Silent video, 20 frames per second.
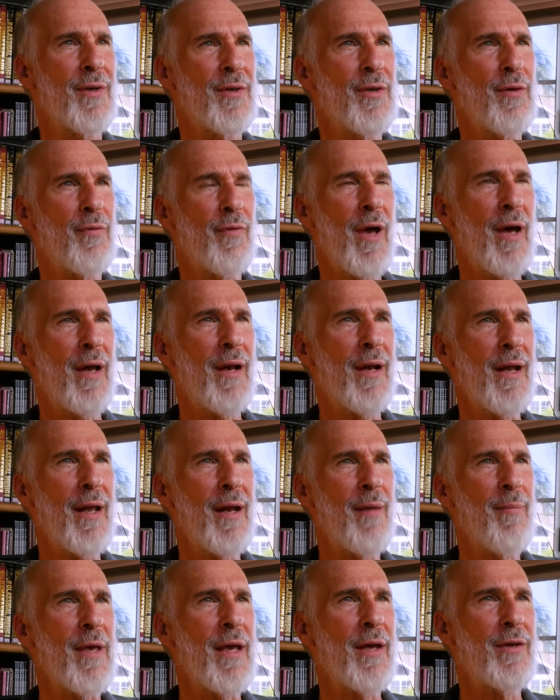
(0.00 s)
you've got an
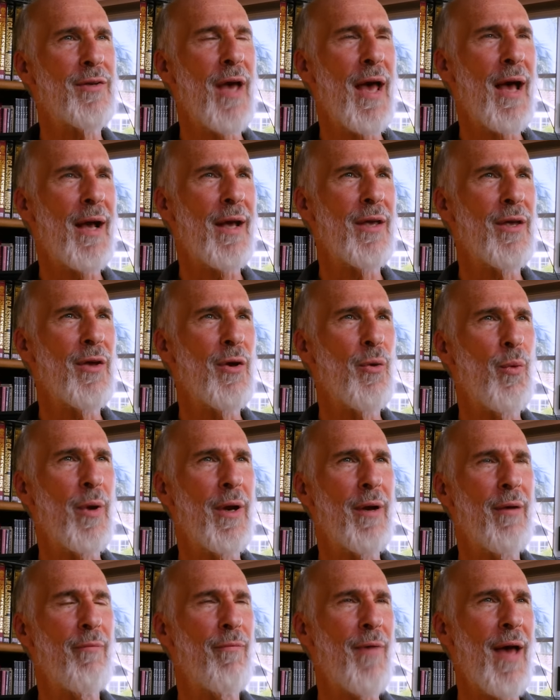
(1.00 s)
enemy attacking you
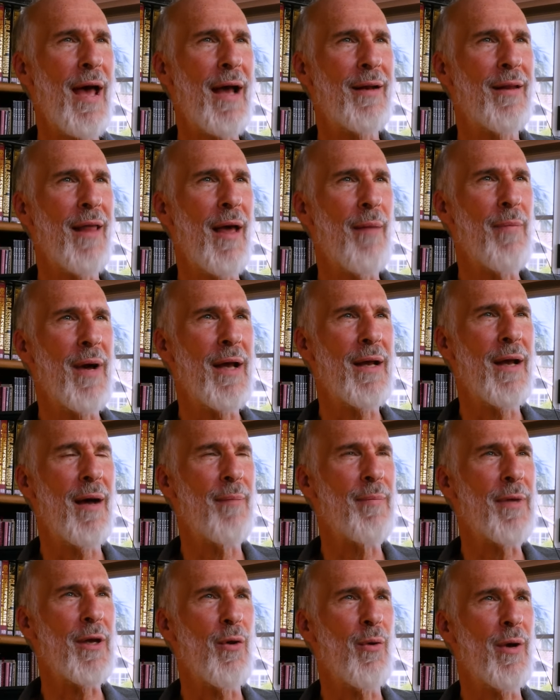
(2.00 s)
when in fact that might
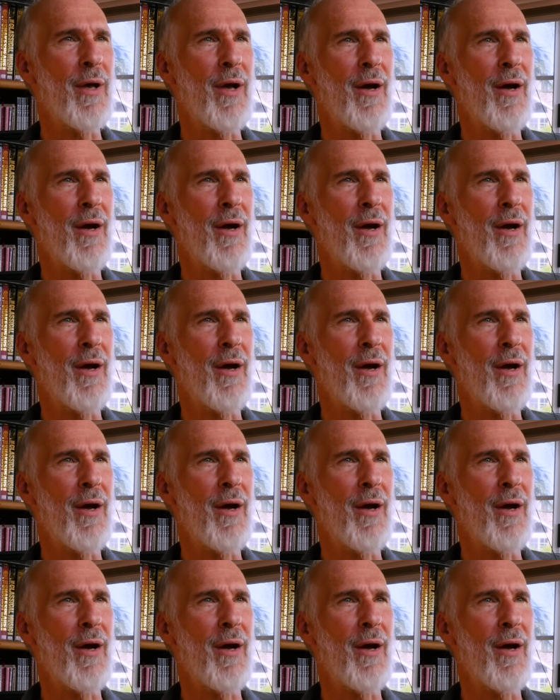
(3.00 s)
not be going